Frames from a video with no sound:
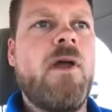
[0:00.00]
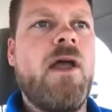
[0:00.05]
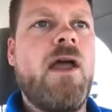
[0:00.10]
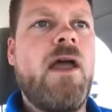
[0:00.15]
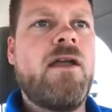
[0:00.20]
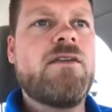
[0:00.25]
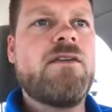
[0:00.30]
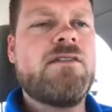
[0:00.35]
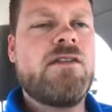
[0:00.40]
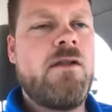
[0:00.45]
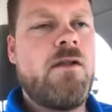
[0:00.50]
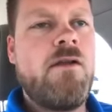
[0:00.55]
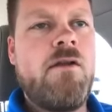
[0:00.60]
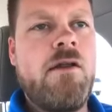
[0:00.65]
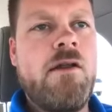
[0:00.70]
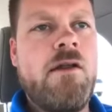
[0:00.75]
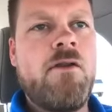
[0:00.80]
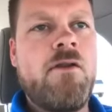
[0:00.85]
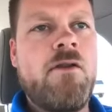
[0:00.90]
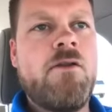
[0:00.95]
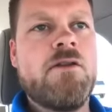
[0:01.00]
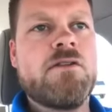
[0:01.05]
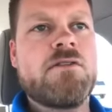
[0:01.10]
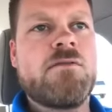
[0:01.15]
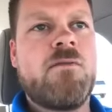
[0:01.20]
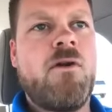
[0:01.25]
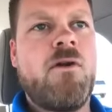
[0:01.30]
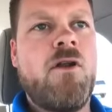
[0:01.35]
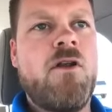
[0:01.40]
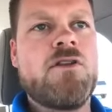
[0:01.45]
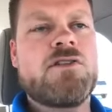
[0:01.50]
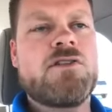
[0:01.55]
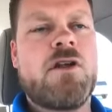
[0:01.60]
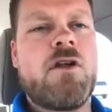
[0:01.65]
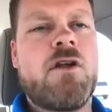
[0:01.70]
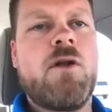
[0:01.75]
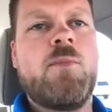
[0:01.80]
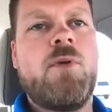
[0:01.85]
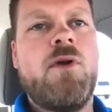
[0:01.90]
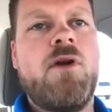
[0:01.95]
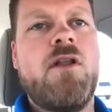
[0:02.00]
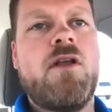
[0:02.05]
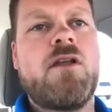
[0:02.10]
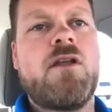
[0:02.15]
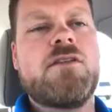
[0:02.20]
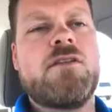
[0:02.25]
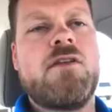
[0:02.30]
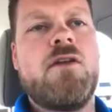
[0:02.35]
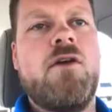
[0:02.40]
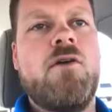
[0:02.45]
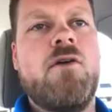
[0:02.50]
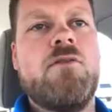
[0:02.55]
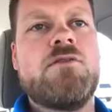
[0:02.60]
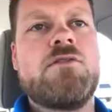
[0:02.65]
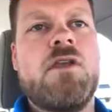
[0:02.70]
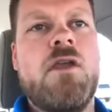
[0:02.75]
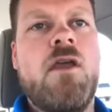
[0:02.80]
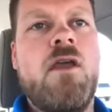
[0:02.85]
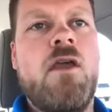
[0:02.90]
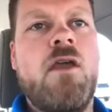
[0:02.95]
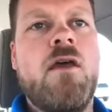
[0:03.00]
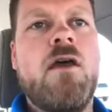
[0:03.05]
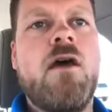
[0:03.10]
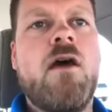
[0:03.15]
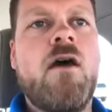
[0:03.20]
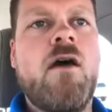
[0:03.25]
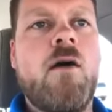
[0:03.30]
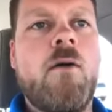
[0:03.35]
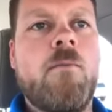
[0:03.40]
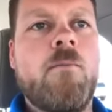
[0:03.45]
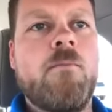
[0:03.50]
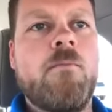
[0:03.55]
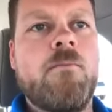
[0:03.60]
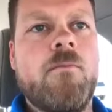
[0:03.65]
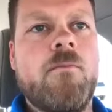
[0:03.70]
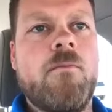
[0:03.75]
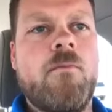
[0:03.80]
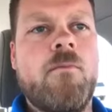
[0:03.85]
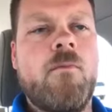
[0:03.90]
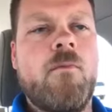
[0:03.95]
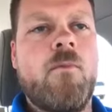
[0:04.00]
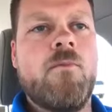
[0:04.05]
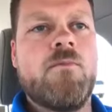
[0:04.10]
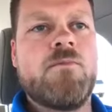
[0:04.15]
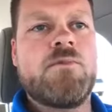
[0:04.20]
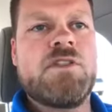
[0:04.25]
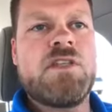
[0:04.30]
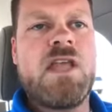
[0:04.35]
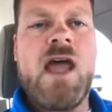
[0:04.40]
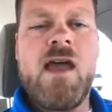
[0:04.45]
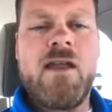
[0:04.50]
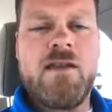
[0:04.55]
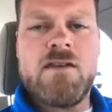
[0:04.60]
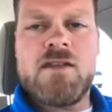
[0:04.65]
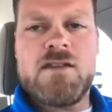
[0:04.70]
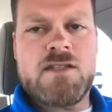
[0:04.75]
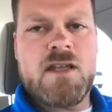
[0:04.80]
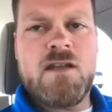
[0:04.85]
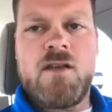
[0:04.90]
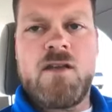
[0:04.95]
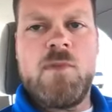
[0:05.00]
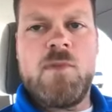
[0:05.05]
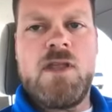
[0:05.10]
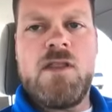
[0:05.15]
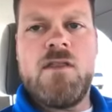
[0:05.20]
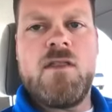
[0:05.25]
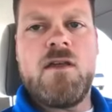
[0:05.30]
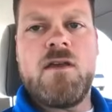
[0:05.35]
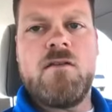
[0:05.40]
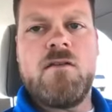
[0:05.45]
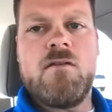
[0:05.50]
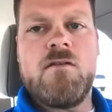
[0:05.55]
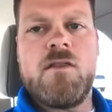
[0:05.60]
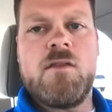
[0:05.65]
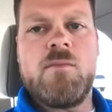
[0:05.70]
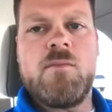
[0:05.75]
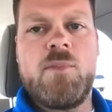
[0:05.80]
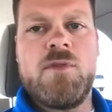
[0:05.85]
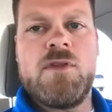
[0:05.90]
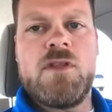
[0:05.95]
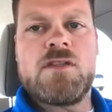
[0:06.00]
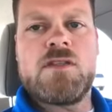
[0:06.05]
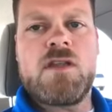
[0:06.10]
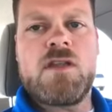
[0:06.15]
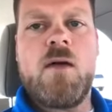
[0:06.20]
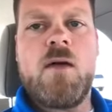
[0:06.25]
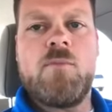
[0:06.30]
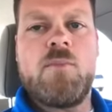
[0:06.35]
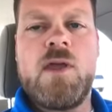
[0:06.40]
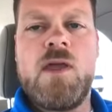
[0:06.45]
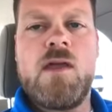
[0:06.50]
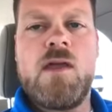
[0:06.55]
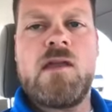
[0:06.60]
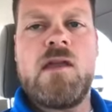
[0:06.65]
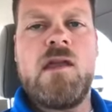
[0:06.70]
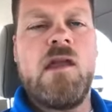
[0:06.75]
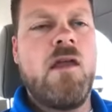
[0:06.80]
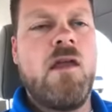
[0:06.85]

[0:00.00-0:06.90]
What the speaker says: Exterior, as far as our products goes, satin is going to be the top pick.